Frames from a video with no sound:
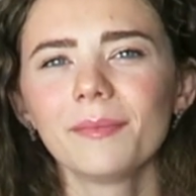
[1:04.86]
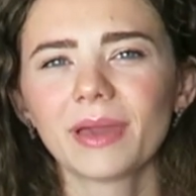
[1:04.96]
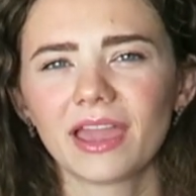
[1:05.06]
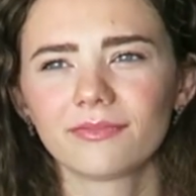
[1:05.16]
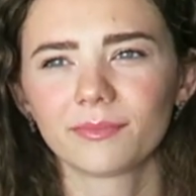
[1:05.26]

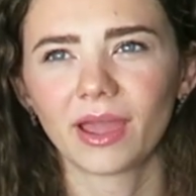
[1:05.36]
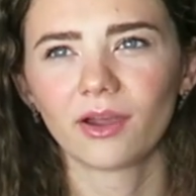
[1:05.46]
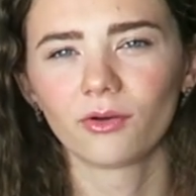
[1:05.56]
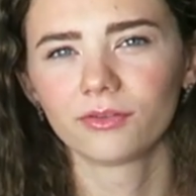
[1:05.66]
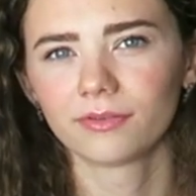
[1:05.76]
pay for my
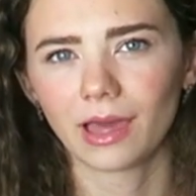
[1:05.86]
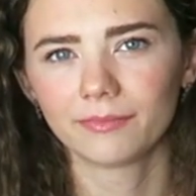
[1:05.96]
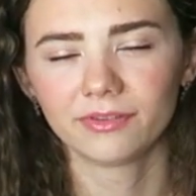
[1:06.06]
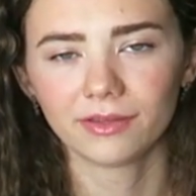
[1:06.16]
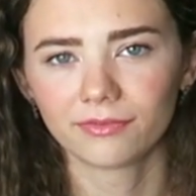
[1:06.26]
own
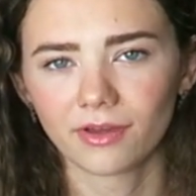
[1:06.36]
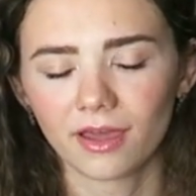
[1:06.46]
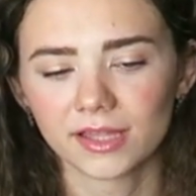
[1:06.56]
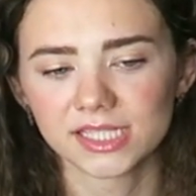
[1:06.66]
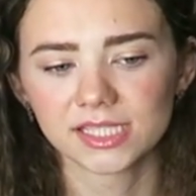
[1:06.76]

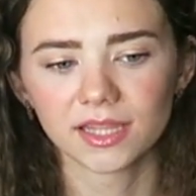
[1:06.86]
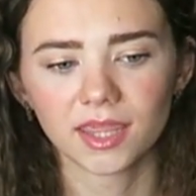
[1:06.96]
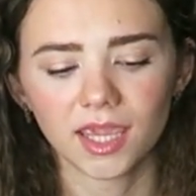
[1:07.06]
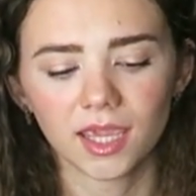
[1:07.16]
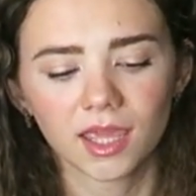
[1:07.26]
FabFitFuns.
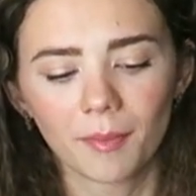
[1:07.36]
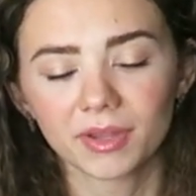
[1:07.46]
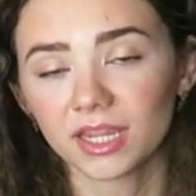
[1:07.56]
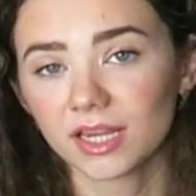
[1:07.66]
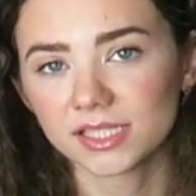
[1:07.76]
The
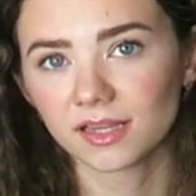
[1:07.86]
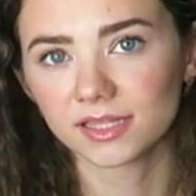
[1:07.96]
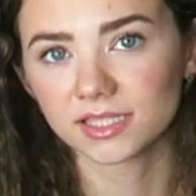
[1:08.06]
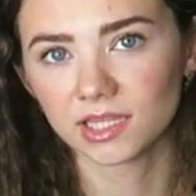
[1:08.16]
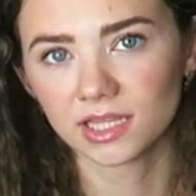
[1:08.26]
company does
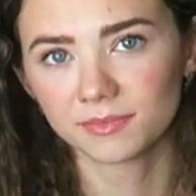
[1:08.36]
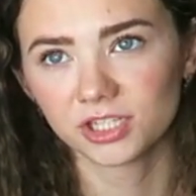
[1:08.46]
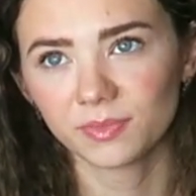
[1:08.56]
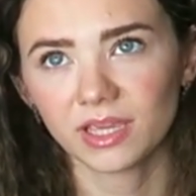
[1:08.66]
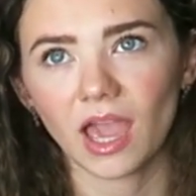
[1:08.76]
not send them
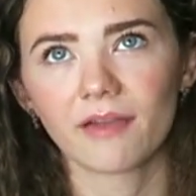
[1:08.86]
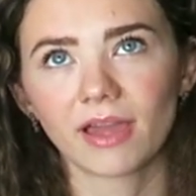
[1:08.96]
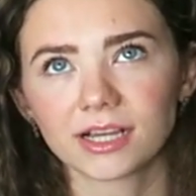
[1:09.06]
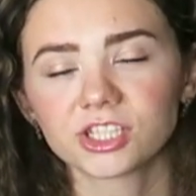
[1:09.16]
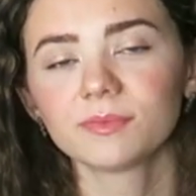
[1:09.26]
to me. I've
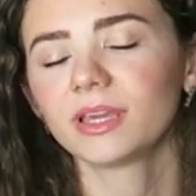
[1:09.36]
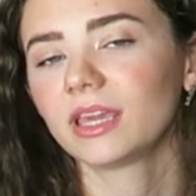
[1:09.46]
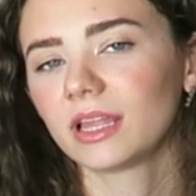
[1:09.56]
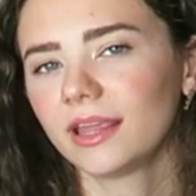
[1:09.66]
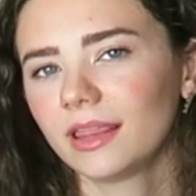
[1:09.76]
actually been
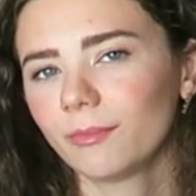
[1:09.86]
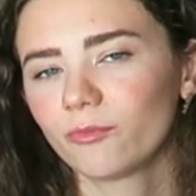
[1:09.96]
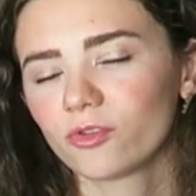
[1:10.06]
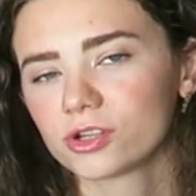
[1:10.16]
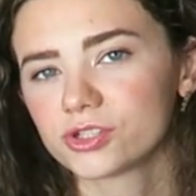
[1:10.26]
getting them
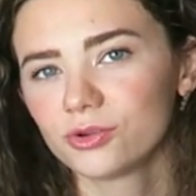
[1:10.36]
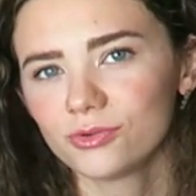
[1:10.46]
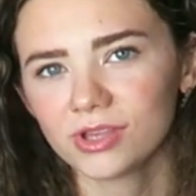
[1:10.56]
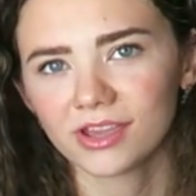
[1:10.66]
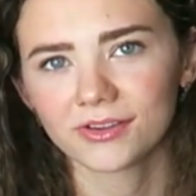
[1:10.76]
for
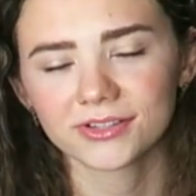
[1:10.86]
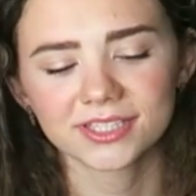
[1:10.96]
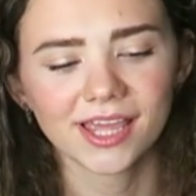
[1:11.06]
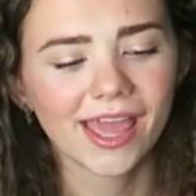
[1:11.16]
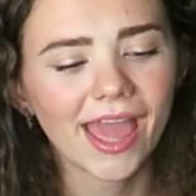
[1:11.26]
2
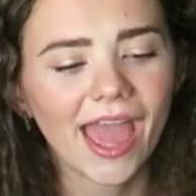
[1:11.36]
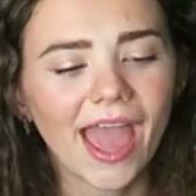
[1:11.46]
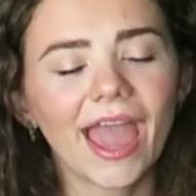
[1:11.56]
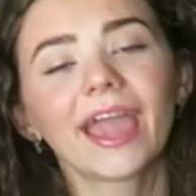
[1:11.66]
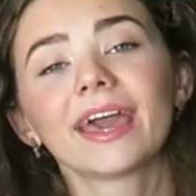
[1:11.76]
years,
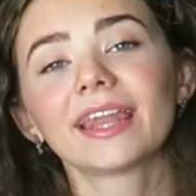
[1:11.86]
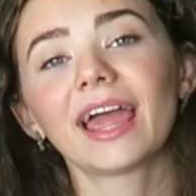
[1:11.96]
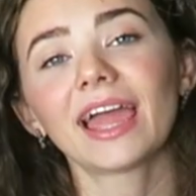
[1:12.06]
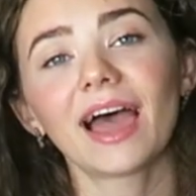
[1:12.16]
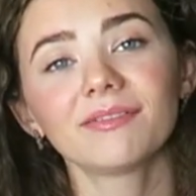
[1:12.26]
and
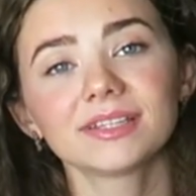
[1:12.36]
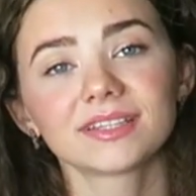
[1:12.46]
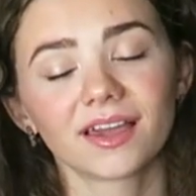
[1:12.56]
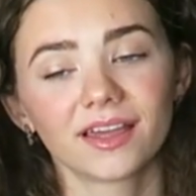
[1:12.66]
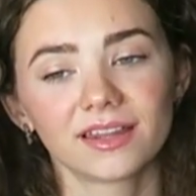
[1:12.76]
I haven't
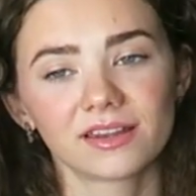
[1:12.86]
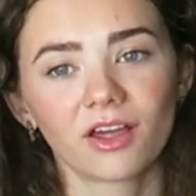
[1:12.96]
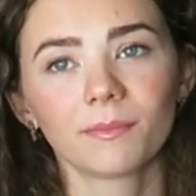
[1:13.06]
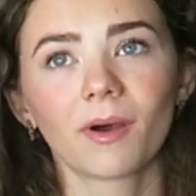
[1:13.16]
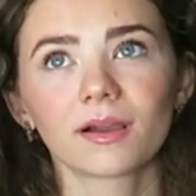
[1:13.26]
done an
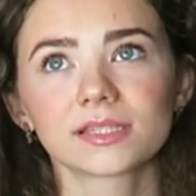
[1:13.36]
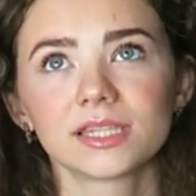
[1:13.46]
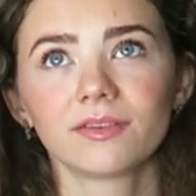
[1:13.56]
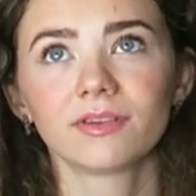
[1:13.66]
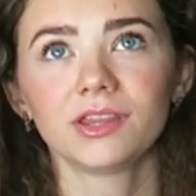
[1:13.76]

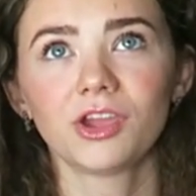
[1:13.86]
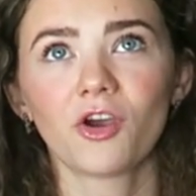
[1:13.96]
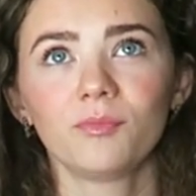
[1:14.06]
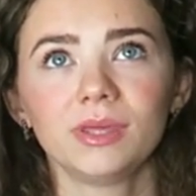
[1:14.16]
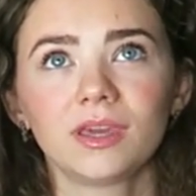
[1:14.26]
unboxing
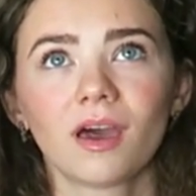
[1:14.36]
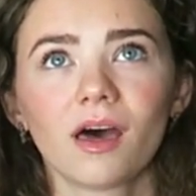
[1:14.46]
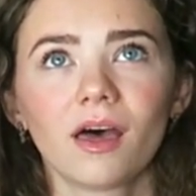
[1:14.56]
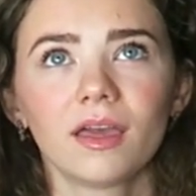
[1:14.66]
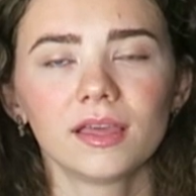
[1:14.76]
video
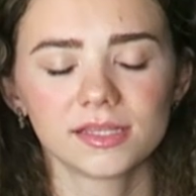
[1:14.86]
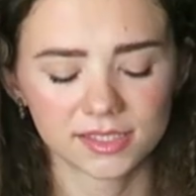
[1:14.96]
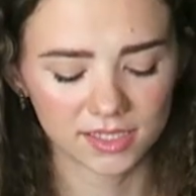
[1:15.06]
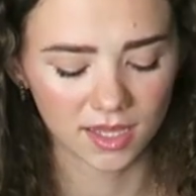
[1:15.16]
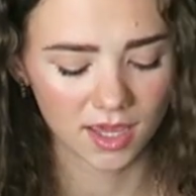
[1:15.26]

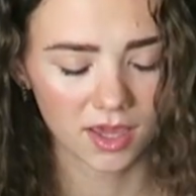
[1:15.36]
because